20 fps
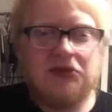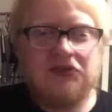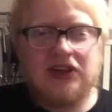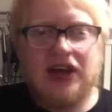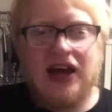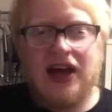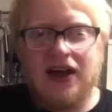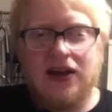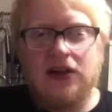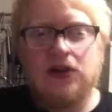with
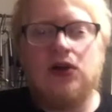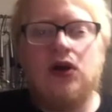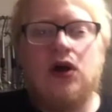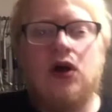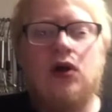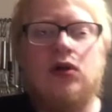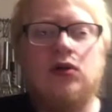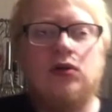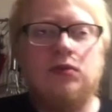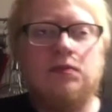that
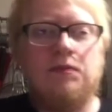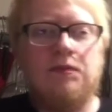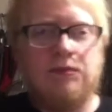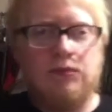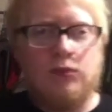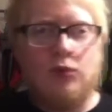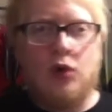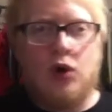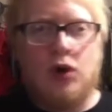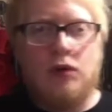alcohol
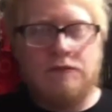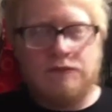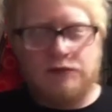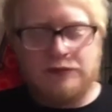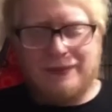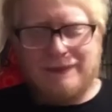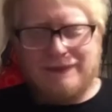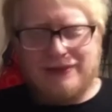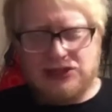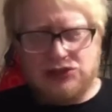warmth
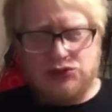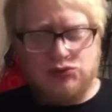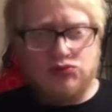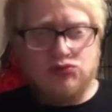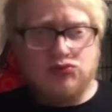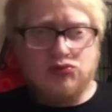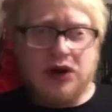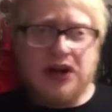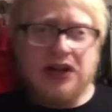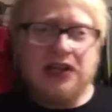is a
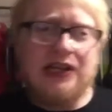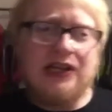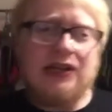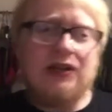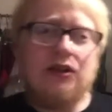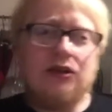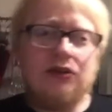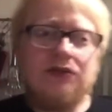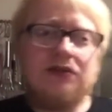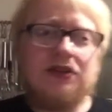really
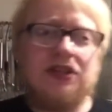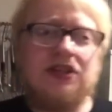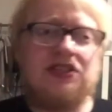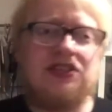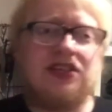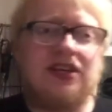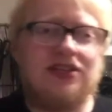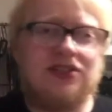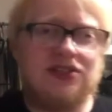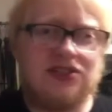lovely
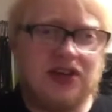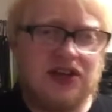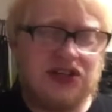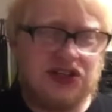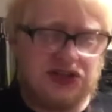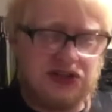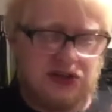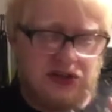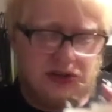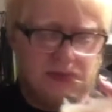
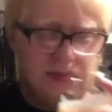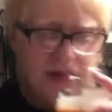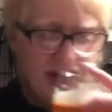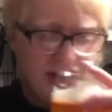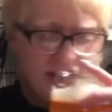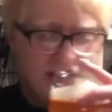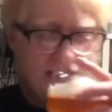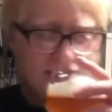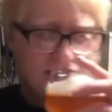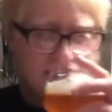sensation on the
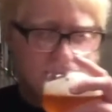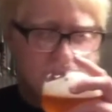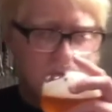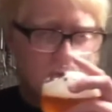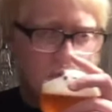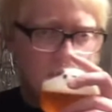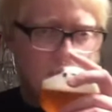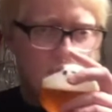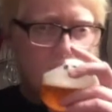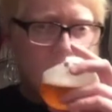back end.
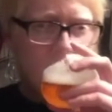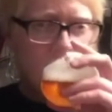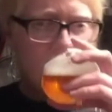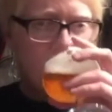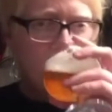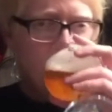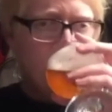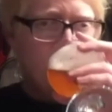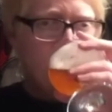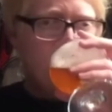
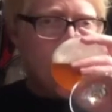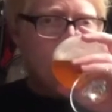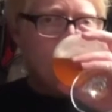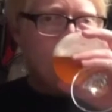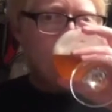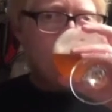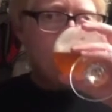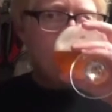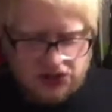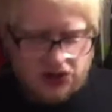
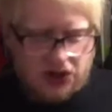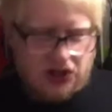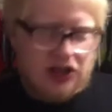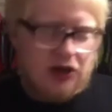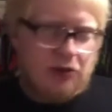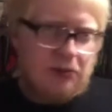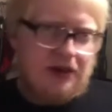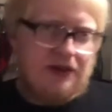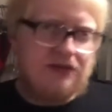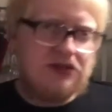It's got a
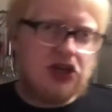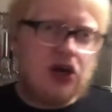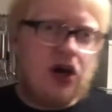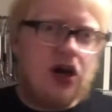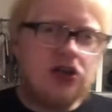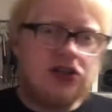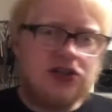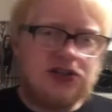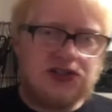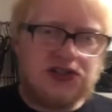little bit of
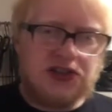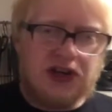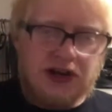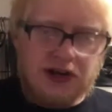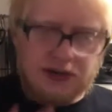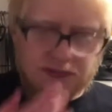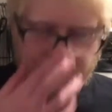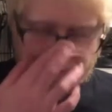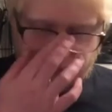tartness there.